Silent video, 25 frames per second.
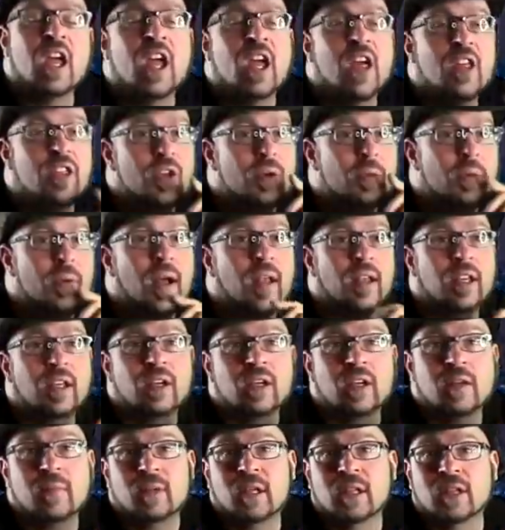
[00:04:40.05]
they're probably
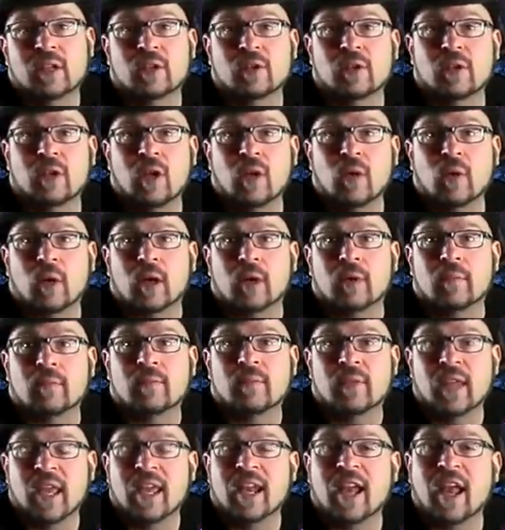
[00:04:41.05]
going to be a little lower.
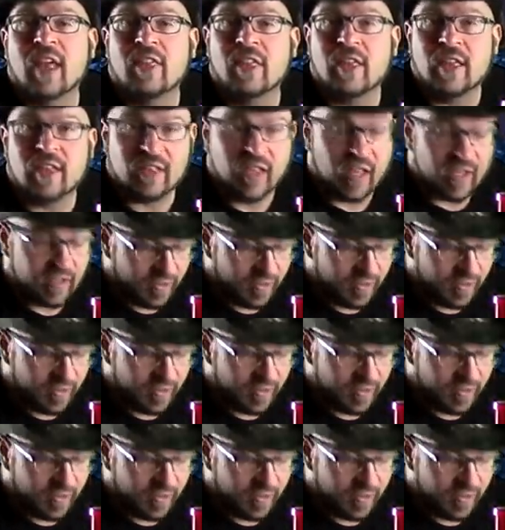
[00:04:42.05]
And I think that's